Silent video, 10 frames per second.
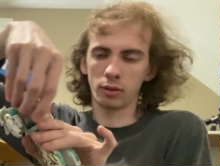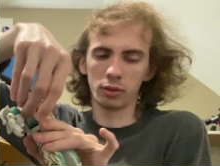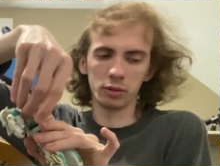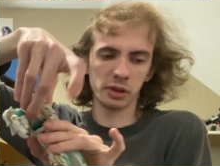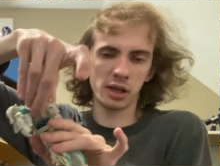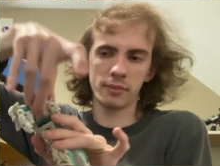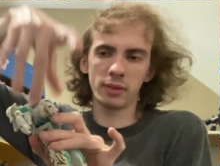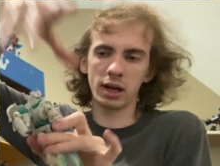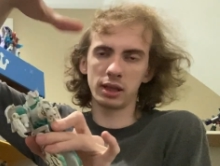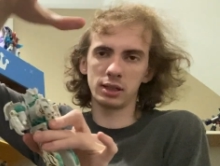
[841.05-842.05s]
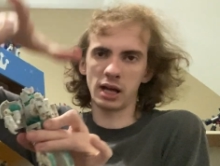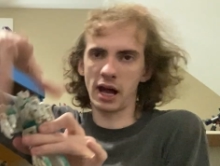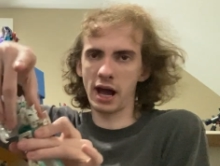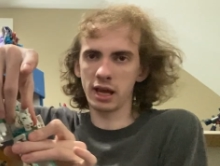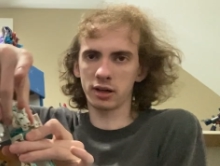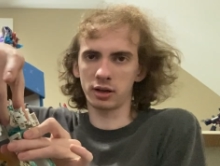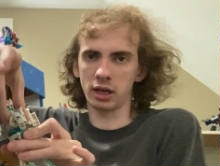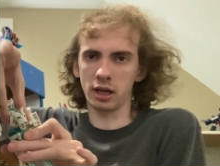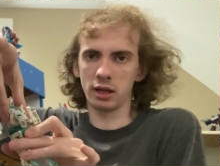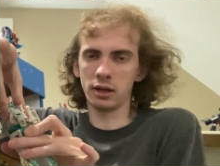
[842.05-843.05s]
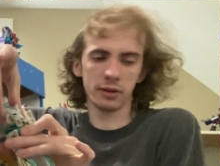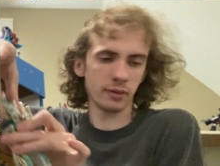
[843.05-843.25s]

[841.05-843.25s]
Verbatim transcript: hold him by the tiger head,